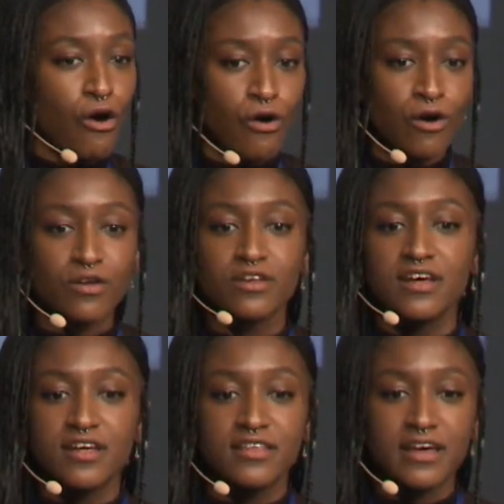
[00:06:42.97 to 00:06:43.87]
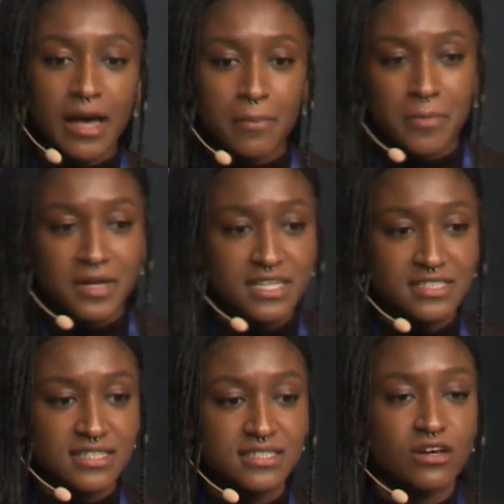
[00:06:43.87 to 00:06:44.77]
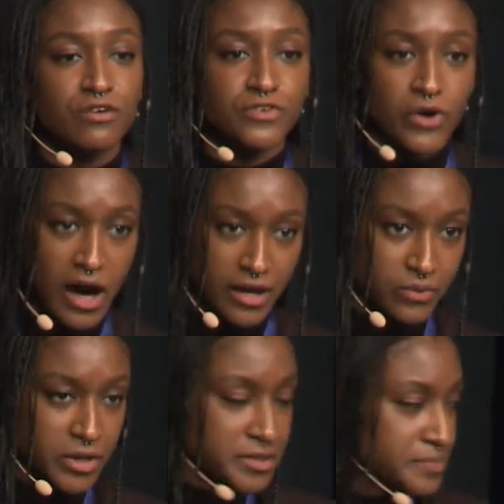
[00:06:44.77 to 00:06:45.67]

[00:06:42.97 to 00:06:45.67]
all the capabilities of your hardware.